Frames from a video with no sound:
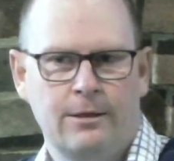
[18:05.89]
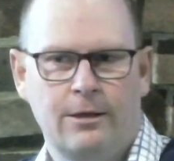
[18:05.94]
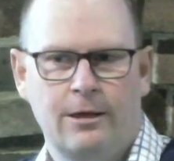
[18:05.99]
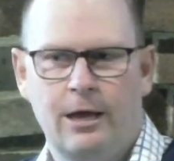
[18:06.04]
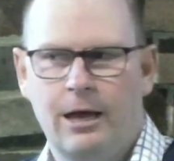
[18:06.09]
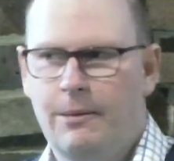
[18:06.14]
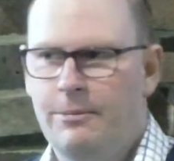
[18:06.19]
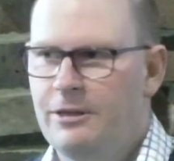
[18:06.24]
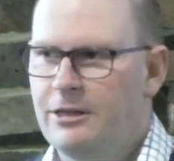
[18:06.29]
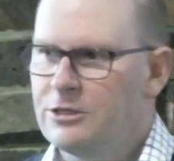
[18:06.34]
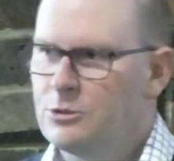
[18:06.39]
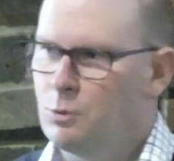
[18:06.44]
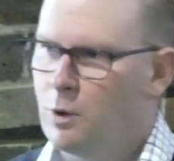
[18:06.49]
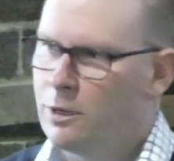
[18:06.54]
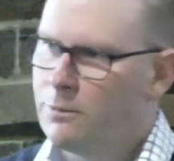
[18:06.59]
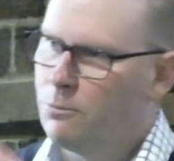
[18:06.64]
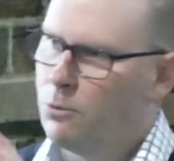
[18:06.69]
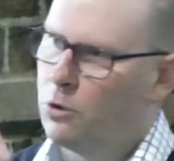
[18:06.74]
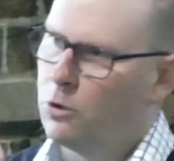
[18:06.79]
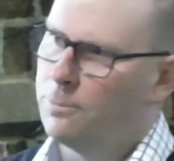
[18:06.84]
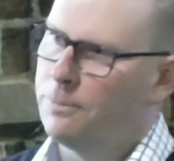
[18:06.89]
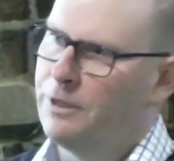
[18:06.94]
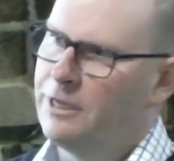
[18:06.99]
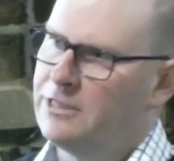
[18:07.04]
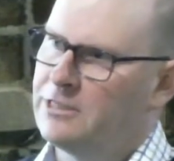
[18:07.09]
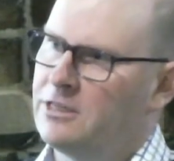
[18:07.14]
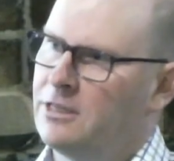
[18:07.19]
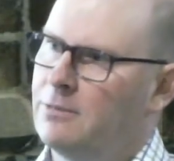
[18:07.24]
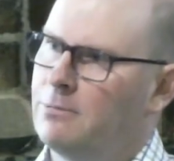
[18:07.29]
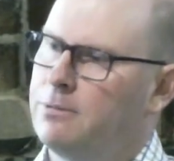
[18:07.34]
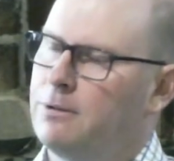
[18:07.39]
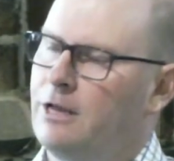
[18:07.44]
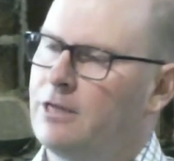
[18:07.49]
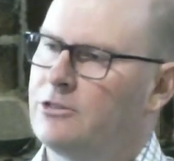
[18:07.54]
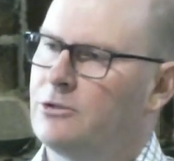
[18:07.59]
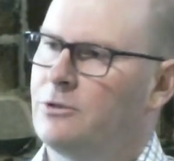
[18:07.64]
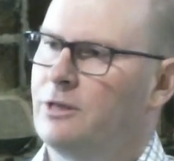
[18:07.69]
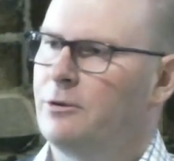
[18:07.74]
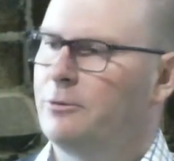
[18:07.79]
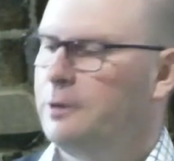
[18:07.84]
But there's one more piece of the
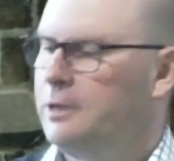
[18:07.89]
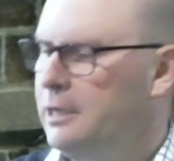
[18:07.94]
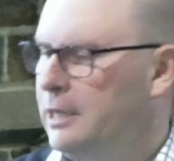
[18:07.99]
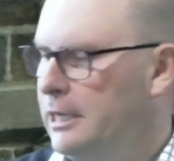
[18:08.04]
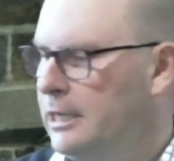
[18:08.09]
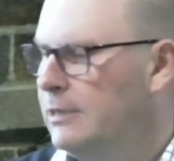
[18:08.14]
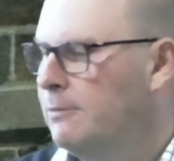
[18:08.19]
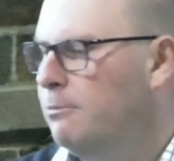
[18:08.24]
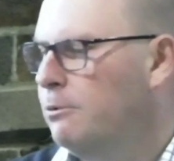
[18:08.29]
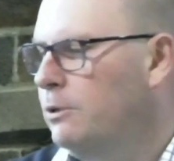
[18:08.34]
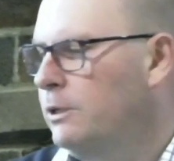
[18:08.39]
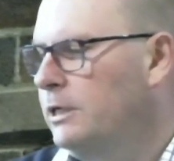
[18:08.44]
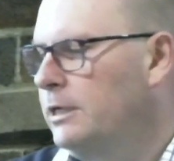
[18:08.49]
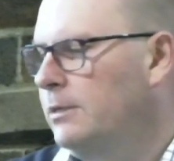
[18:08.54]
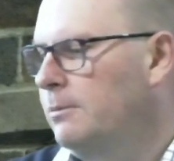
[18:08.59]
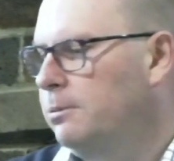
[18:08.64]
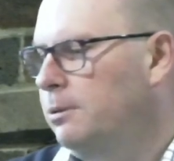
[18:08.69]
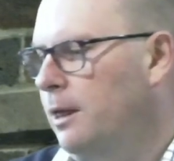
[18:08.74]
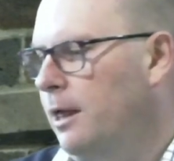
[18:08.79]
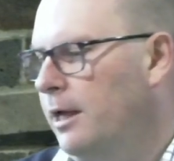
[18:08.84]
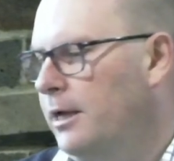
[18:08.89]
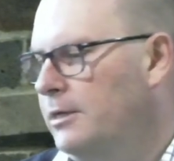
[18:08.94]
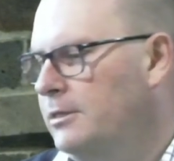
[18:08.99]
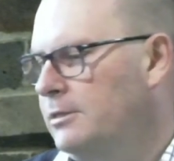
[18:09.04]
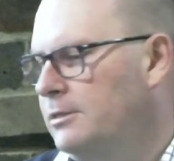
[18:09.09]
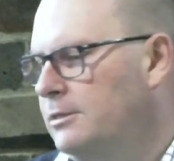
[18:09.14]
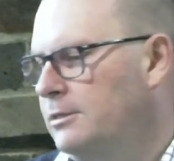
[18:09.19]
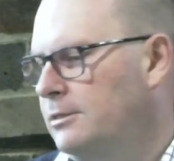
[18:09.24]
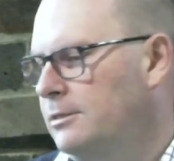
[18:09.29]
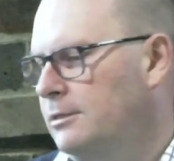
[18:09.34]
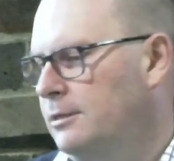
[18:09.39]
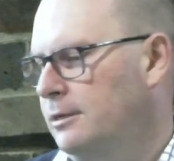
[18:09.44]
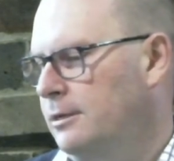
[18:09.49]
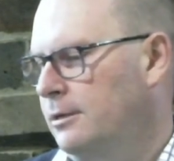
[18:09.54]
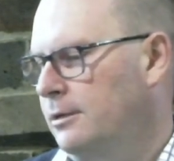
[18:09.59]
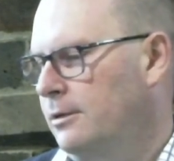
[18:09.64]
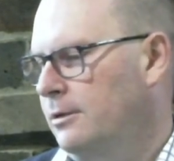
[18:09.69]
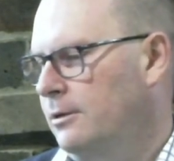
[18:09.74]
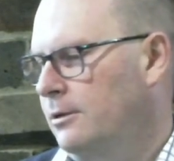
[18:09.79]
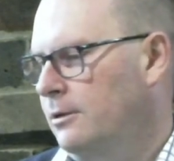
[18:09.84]
puzzle that we need to put into place.
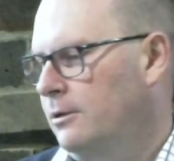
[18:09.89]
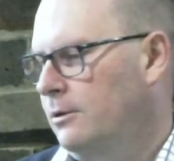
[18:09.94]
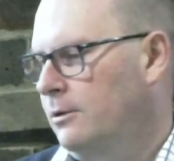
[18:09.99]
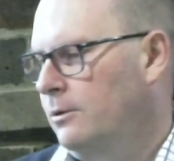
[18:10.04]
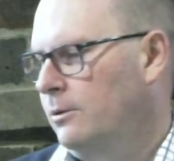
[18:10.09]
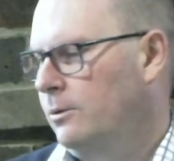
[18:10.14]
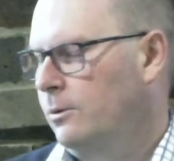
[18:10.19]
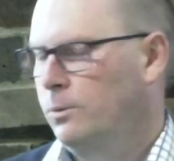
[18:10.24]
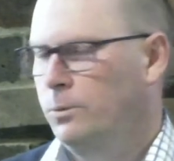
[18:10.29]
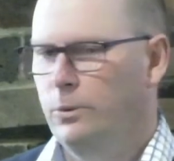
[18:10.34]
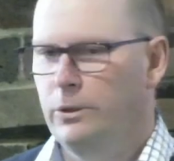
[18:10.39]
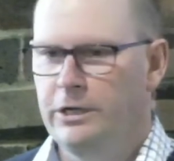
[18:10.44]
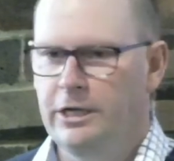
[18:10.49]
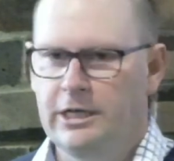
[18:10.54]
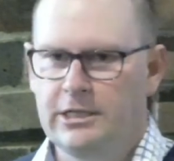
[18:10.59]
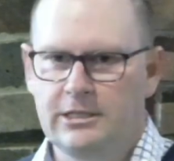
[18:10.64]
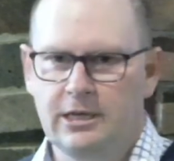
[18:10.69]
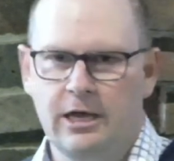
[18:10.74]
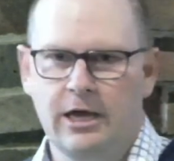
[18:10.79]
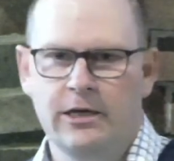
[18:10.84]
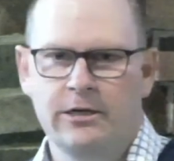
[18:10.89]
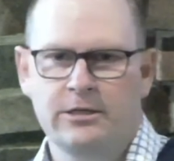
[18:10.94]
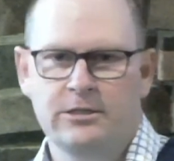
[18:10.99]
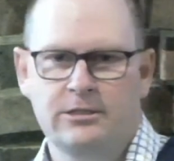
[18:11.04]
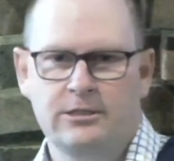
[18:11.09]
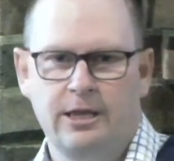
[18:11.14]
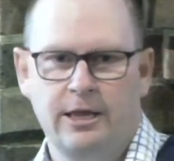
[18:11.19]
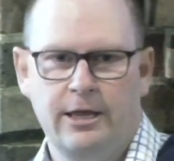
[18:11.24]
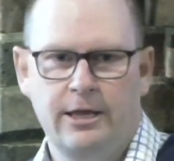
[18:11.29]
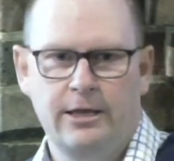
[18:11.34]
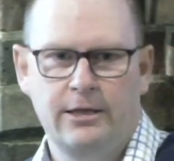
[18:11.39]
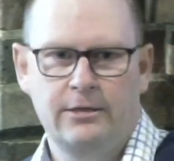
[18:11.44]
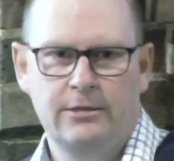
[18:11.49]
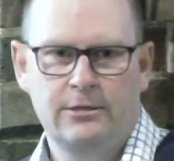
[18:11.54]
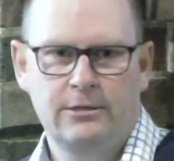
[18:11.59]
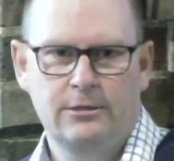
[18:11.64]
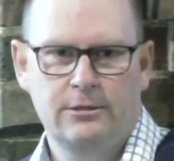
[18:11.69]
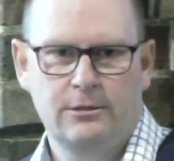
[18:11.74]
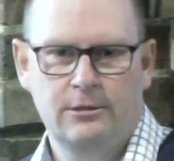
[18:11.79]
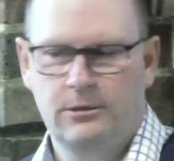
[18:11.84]
We need to understand
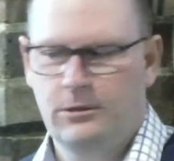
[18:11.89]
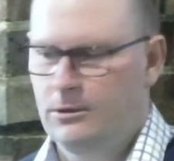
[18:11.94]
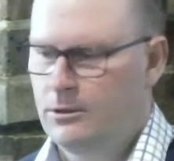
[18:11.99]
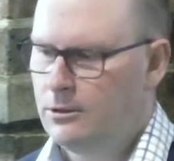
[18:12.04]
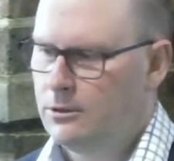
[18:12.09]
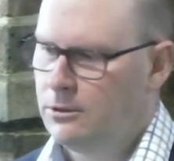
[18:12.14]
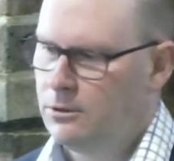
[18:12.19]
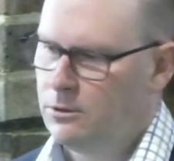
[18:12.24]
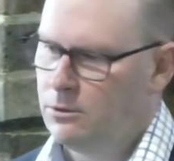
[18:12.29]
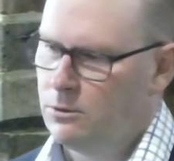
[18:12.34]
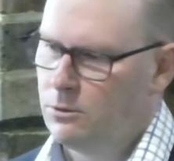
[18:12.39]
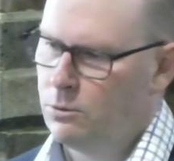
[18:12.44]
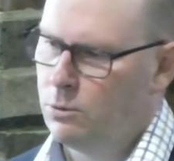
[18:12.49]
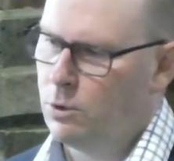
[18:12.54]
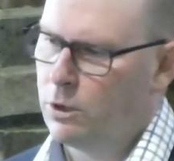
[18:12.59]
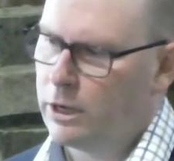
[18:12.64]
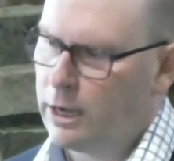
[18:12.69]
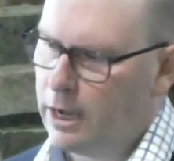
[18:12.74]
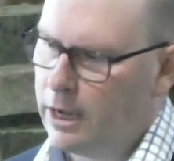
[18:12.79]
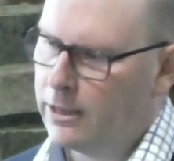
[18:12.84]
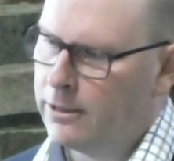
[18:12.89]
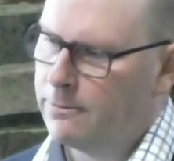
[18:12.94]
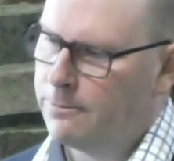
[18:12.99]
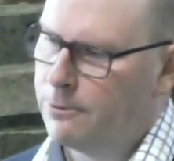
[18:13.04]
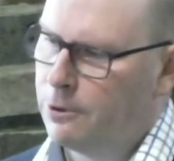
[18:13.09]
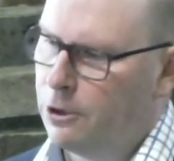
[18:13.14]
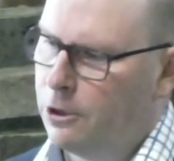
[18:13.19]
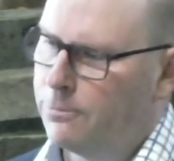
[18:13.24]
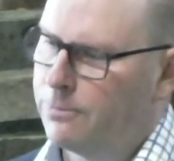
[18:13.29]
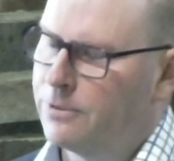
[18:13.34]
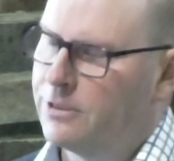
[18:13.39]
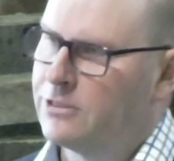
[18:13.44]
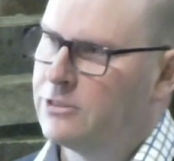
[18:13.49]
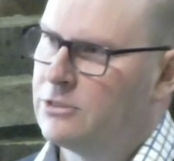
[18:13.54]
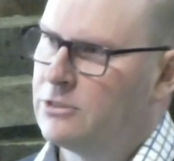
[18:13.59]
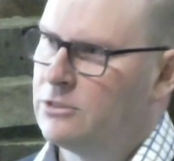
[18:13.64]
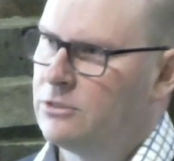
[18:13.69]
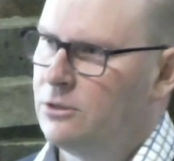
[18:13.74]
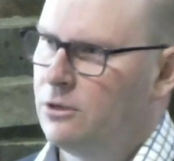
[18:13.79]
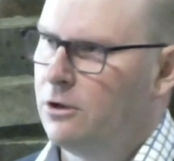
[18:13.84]
what are the
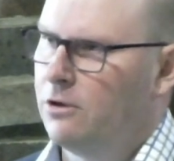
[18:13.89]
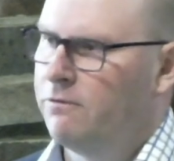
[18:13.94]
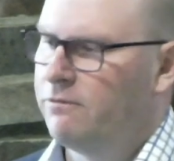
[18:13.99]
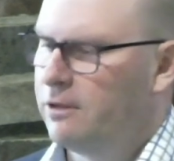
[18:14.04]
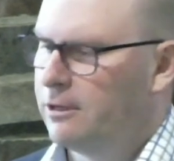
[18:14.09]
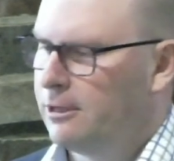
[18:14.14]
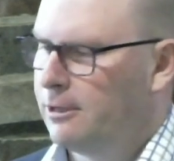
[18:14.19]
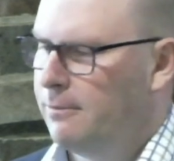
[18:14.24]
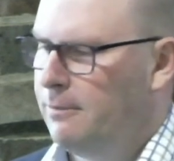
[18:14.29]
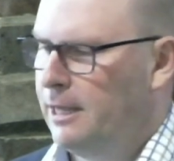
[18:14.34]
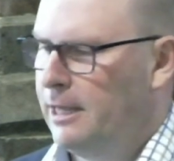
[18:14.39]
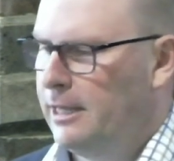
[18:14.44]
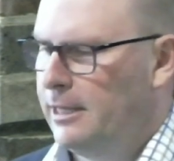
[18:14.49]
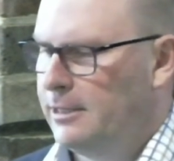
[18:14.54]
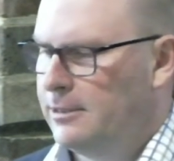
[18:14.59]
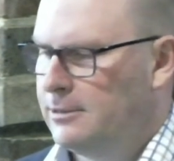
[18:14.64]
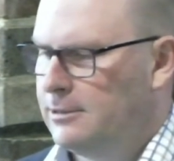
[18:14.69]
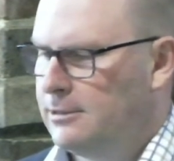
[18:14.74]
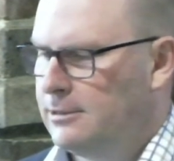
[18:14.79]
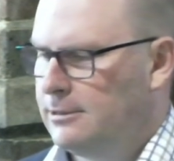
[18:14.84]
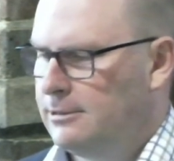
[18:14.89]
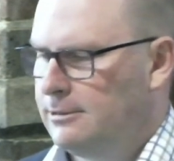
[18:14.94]
purpose of the commands.